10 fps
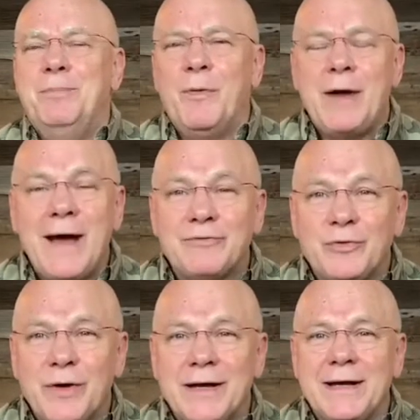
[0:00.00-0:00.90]
But we have
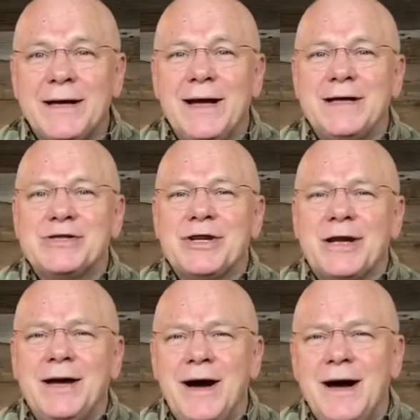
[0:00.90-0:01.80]
to recognize
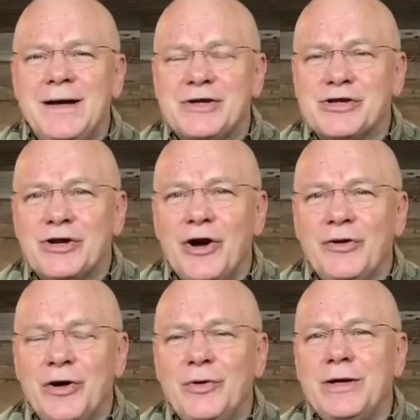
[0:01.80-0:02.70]
that God is an
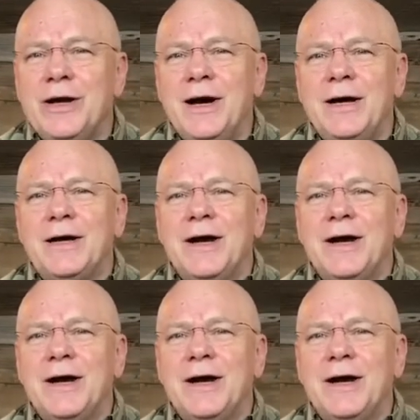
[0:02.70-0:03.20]
all-knowing God.